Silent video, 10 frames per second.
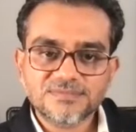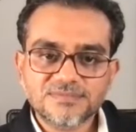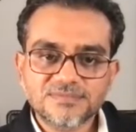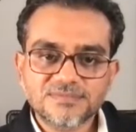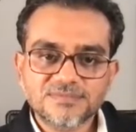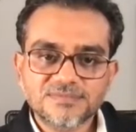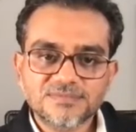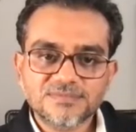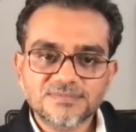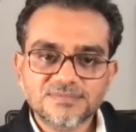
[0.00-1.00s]

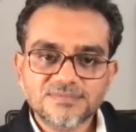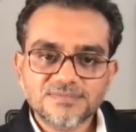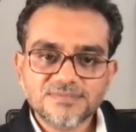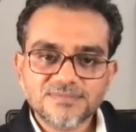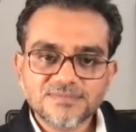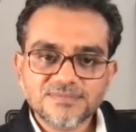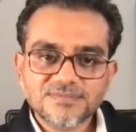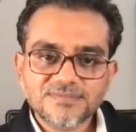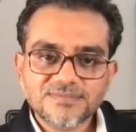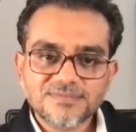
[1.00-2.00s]

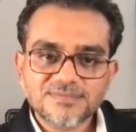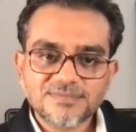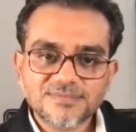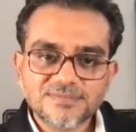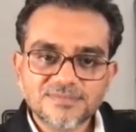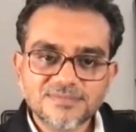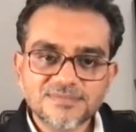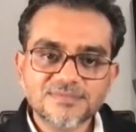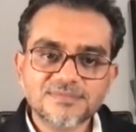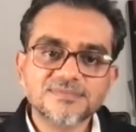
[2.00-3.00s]
(not speaking)